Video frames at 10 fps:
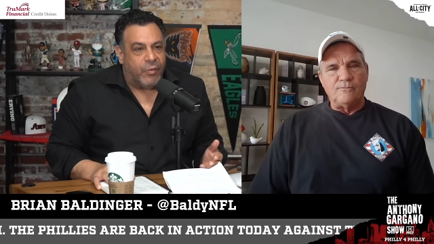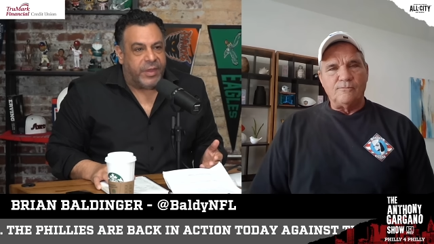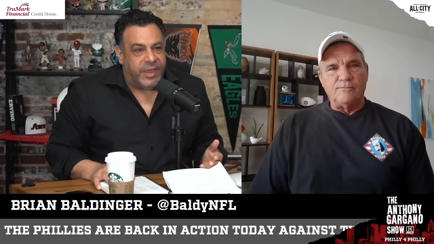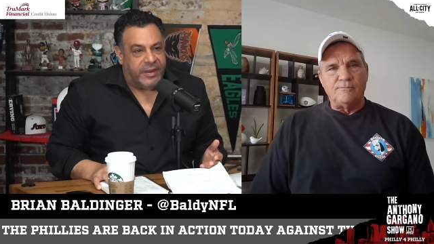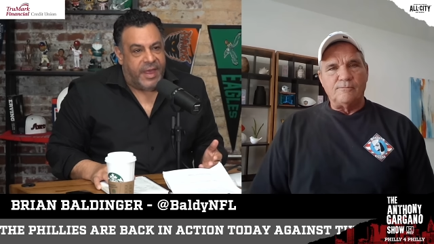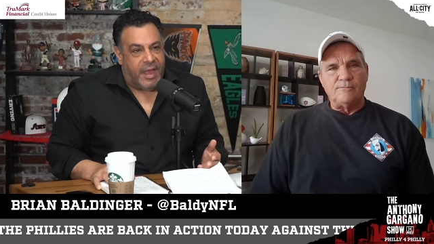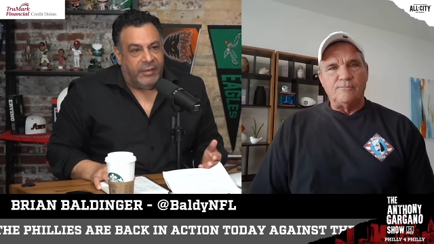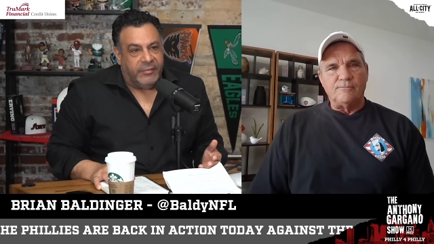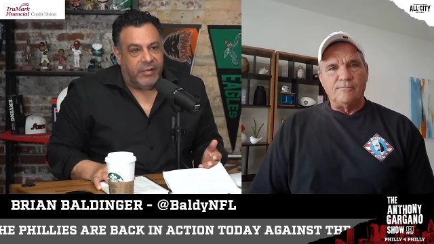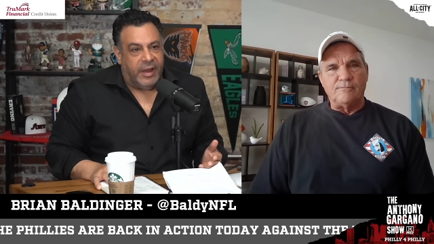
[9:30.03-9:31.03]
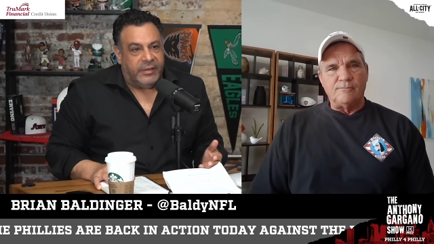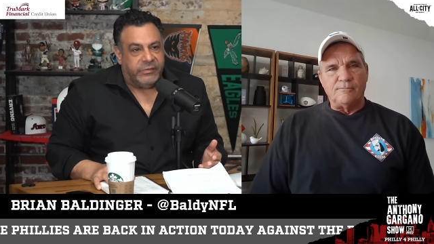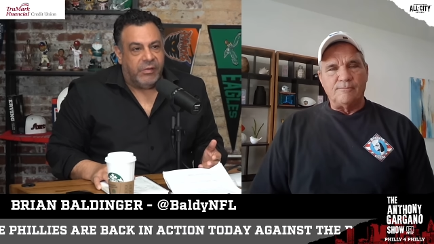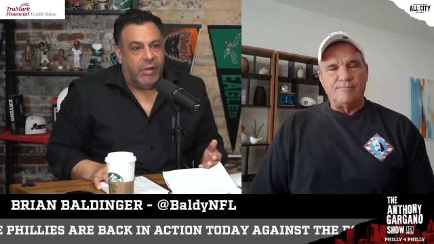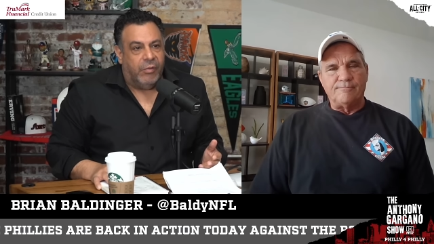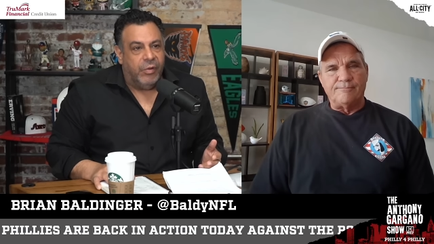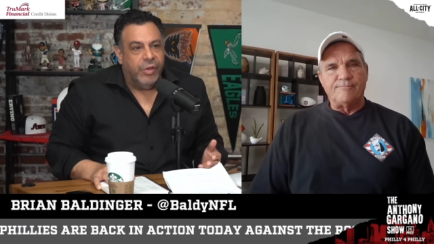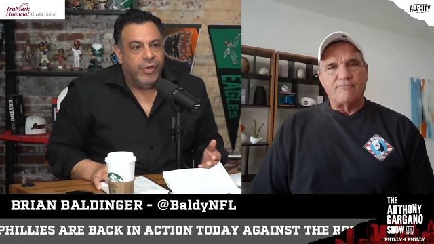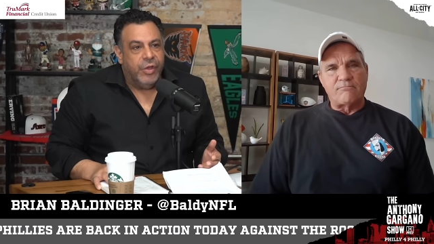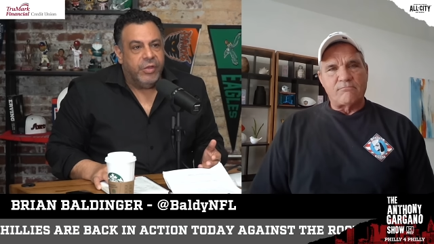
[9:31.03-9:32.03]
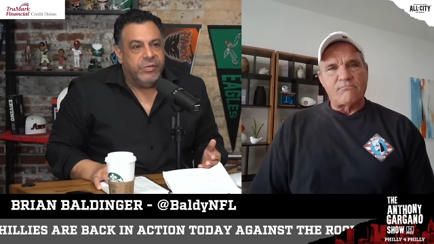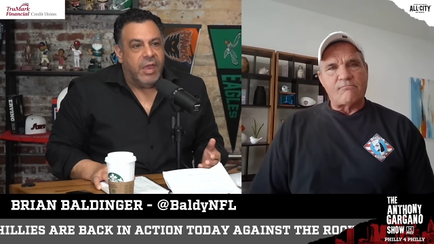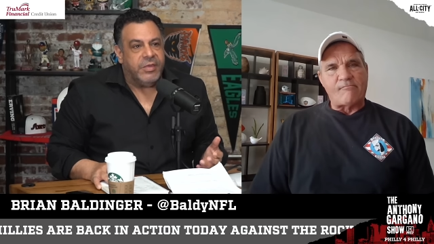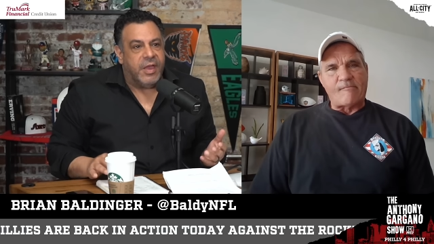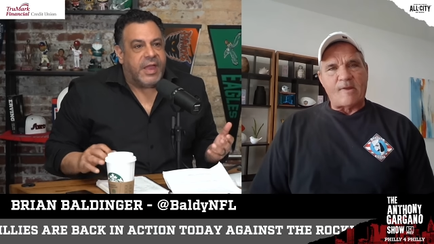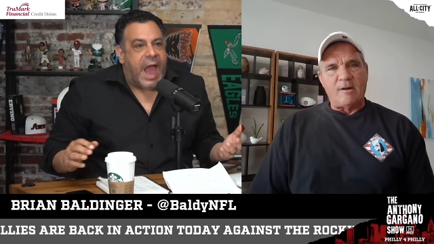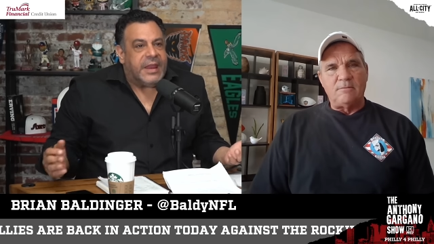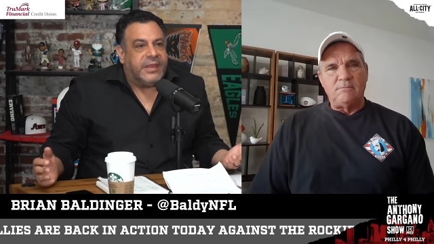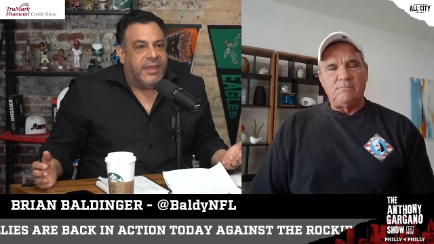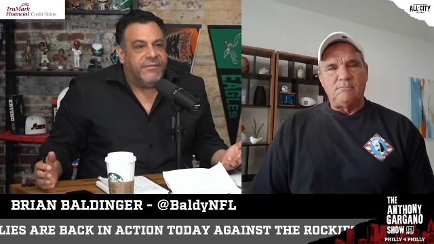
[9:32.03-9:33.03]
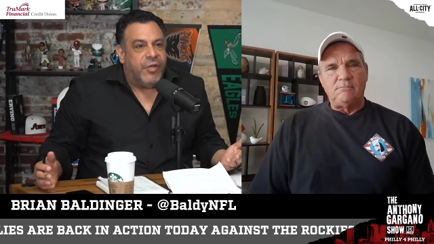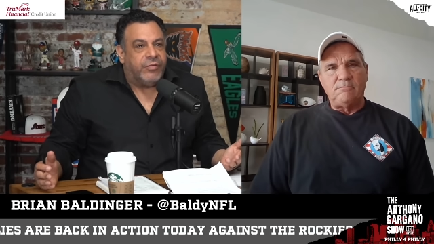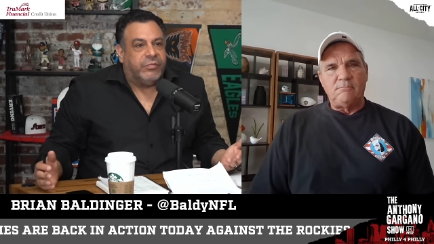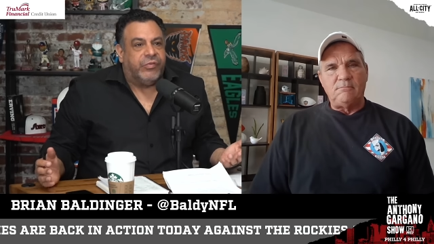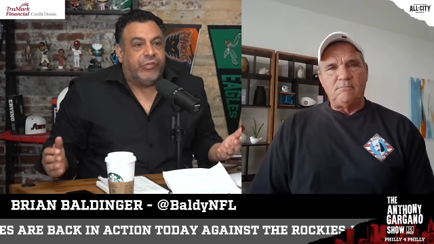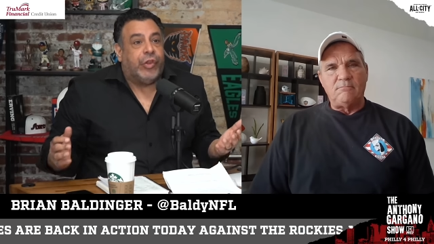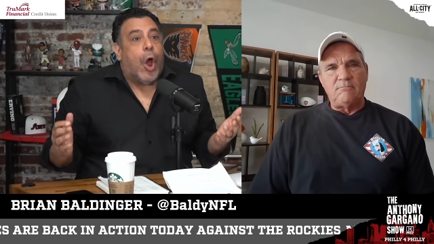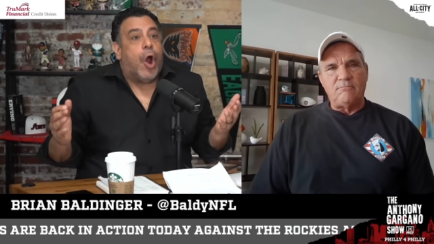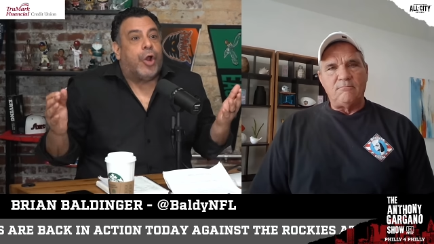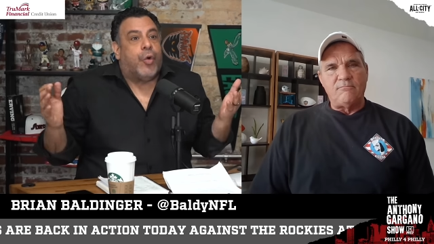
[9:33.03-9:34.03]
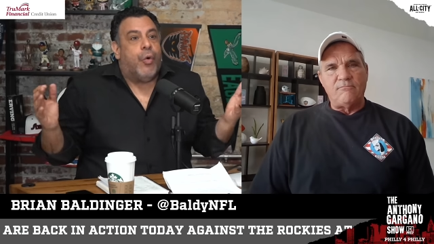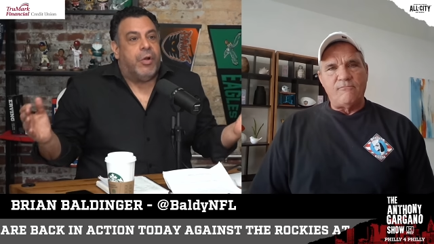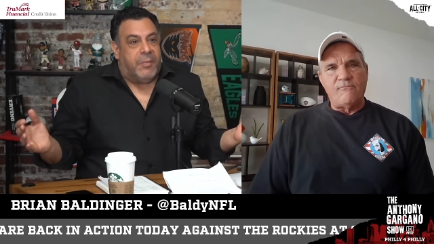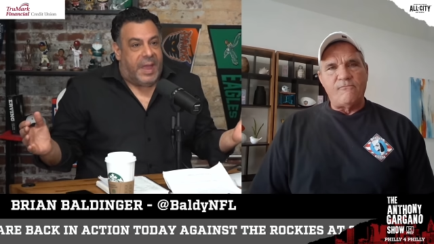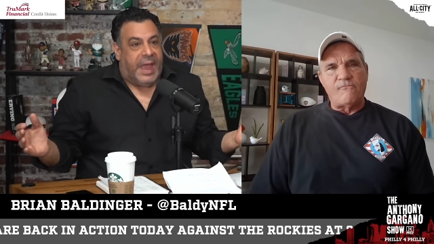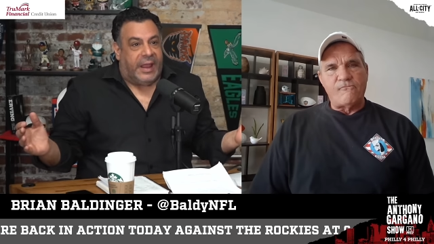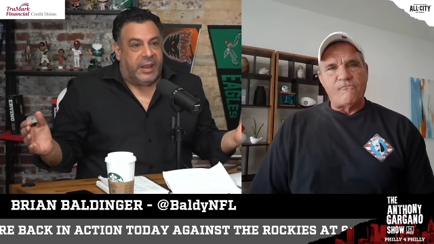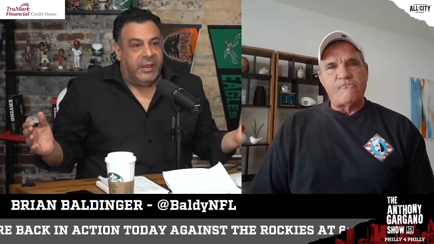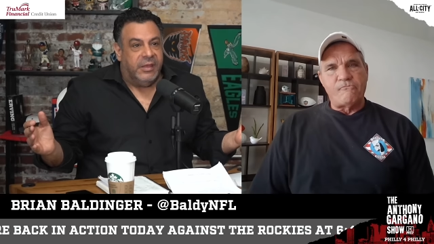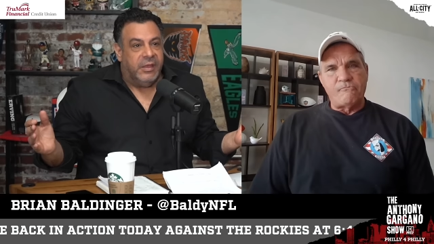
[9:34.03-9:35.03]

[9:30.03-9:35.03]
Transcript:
Speaker 1: Keenan Allen, right? So you, you got to give your star quarterback.